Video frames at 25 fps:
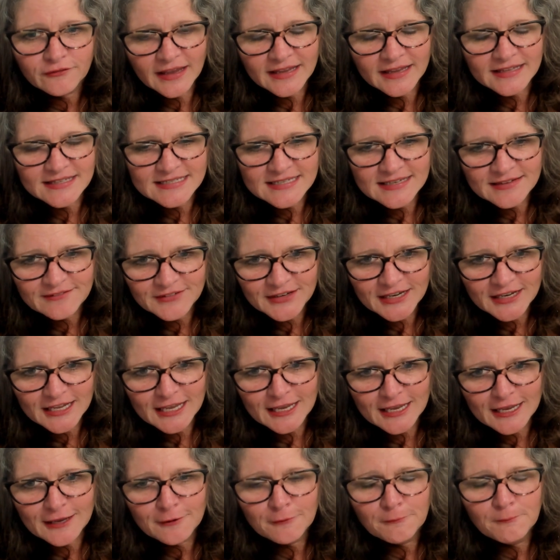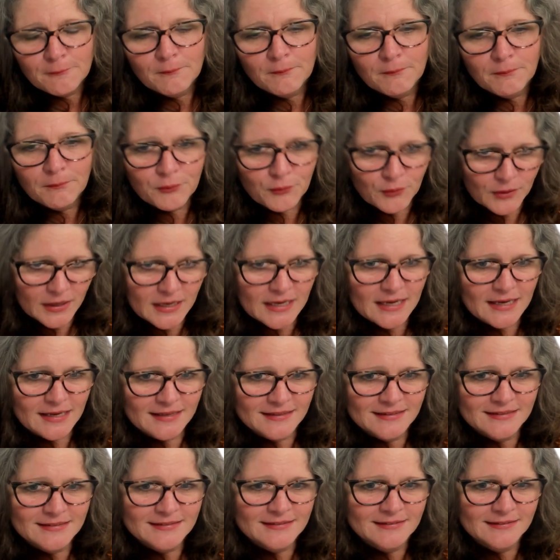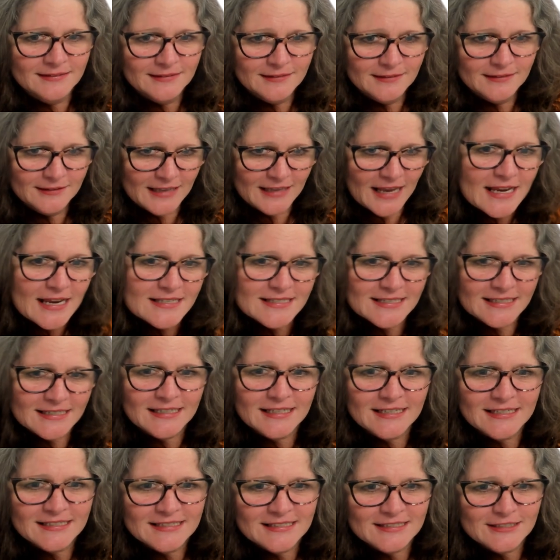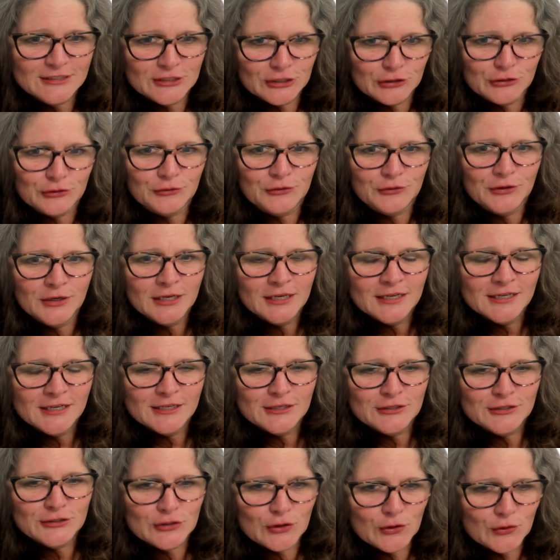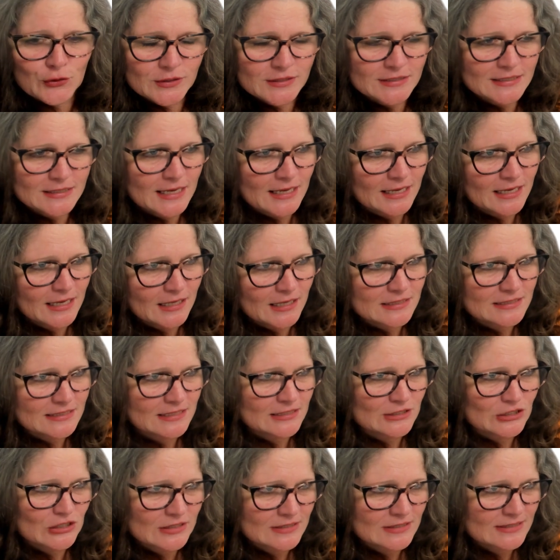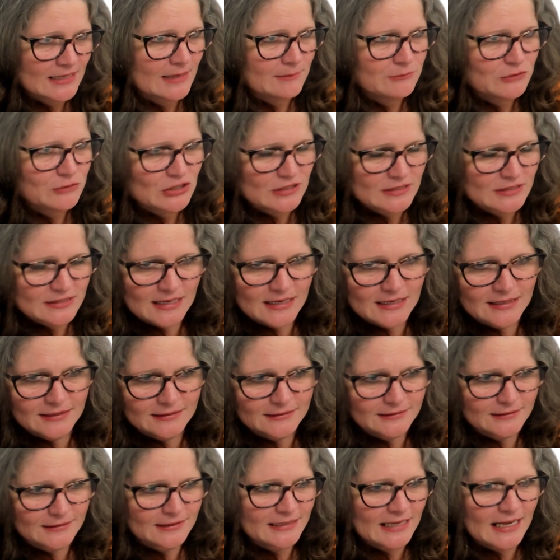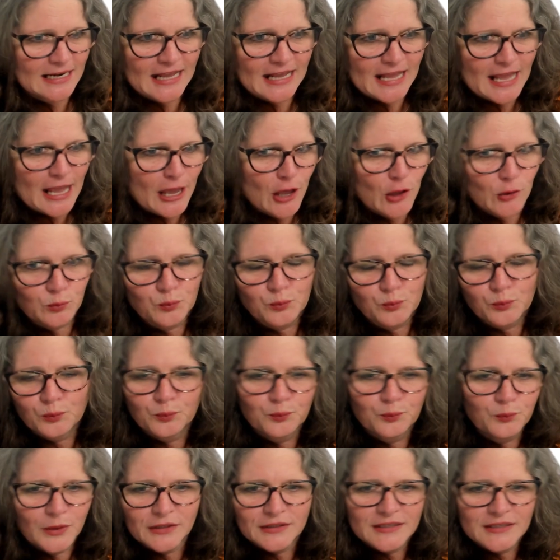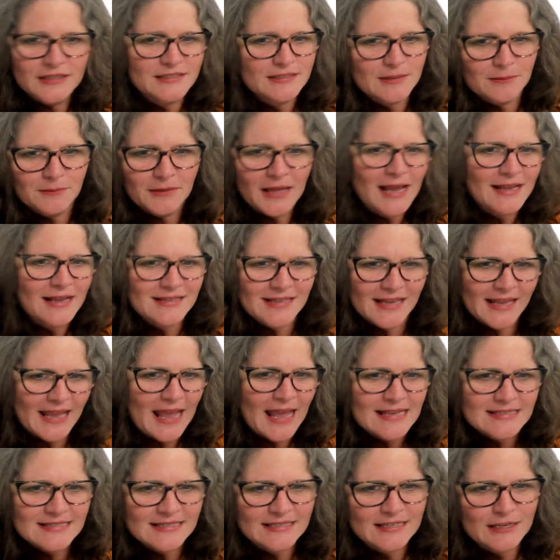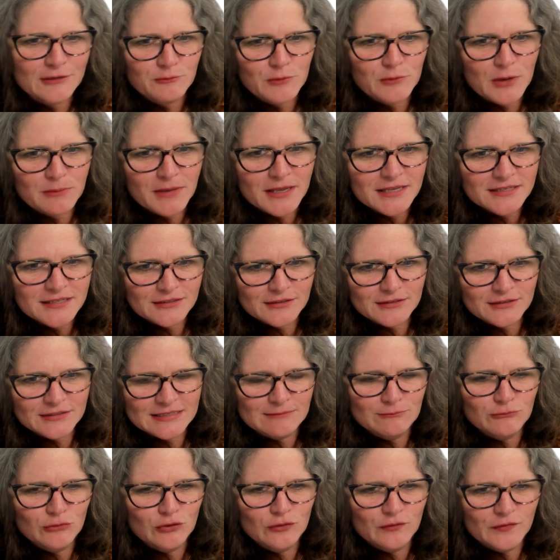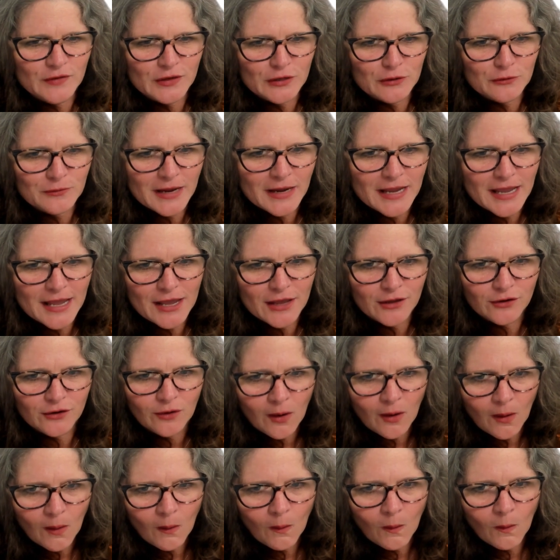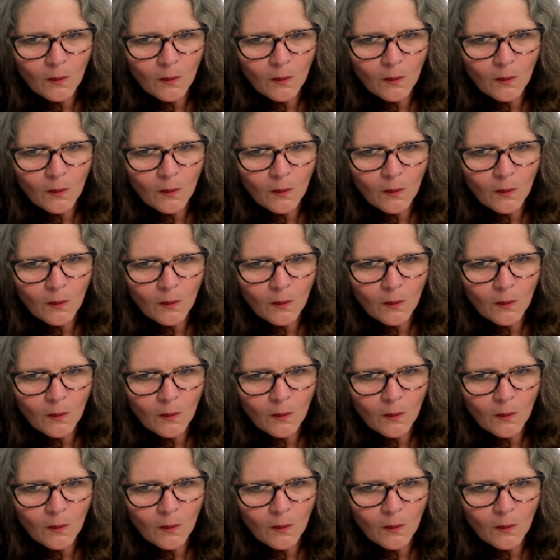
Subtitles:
of activity breeds laziness too. So it's like, is it just that I'm just not getting out and building some lactic acid in my muscles and moving around?